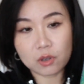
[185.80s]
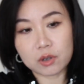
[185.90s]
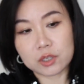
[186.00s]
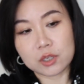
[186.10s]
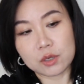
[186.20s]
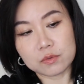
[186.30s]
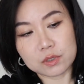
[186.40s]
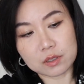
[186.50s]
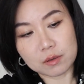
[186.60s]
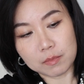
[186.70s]
I
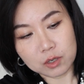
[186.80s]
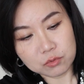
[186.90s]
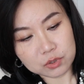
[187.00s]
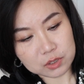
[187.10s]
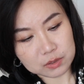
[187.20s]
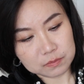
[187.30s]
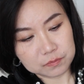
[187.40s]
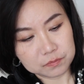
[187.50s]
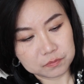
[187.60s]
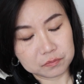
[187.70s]
used the most.
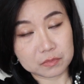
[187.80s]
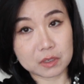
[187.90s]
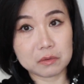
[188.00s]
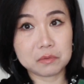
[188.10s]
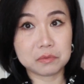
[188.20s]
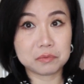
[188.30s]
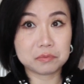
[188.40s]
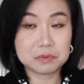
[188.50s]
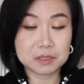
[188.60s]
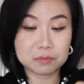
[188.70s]

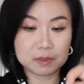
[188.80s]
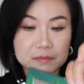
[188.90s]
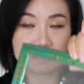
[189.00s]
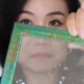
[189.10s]
This one.